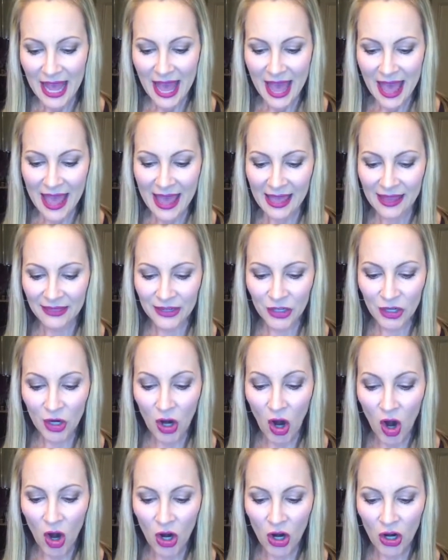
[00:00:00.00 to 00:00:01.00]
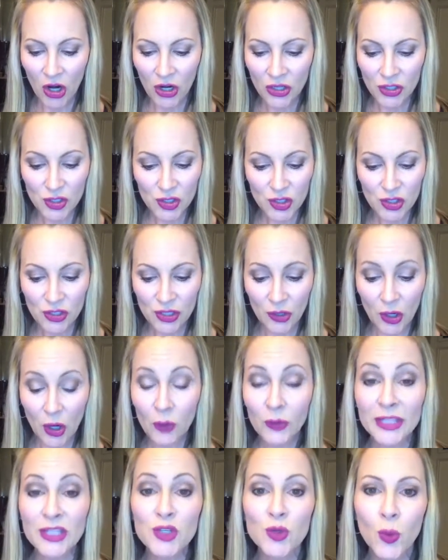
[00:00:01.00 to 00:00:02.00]
And there are there are
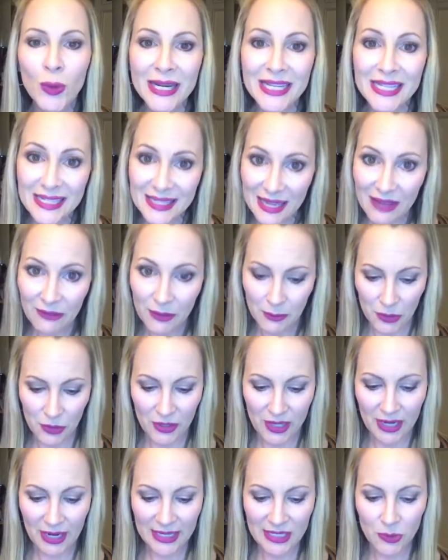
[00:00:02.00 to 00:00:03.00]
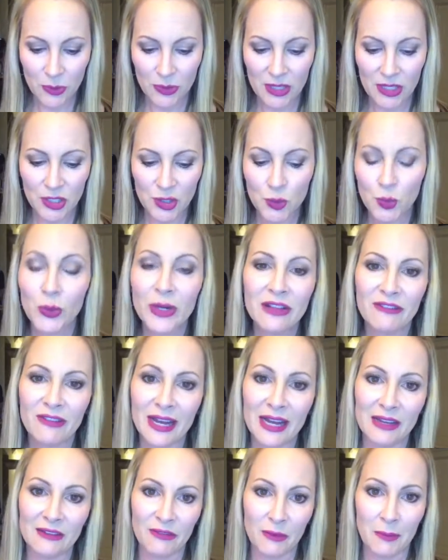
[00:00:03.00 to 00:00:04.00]
only 27 beauty guides within a
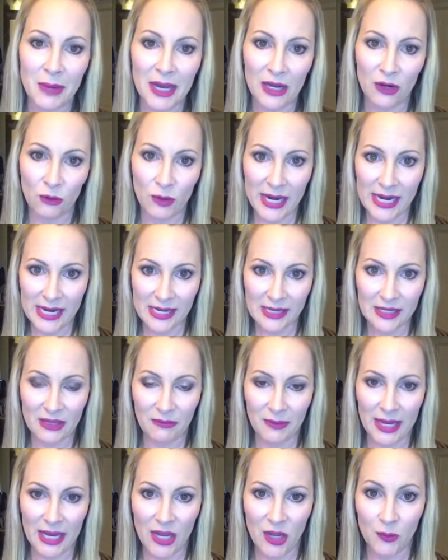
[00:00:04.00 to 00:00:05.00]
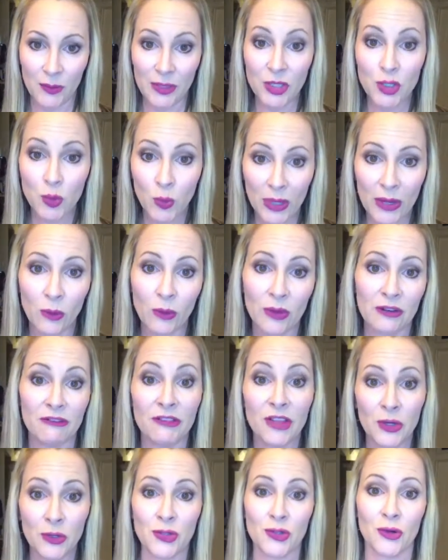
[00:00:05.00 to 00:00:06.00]
25-mile radius of my home, and 21 of
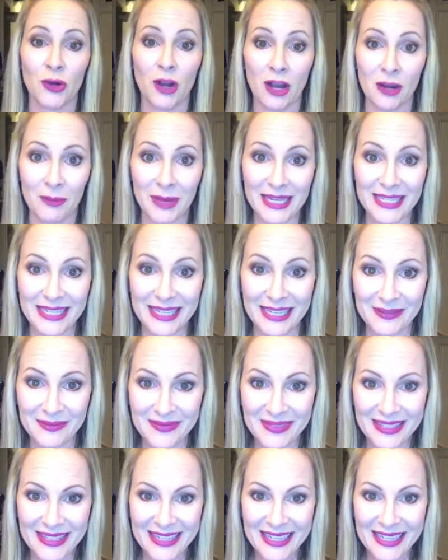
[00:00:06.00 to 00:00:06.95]
those are on my team.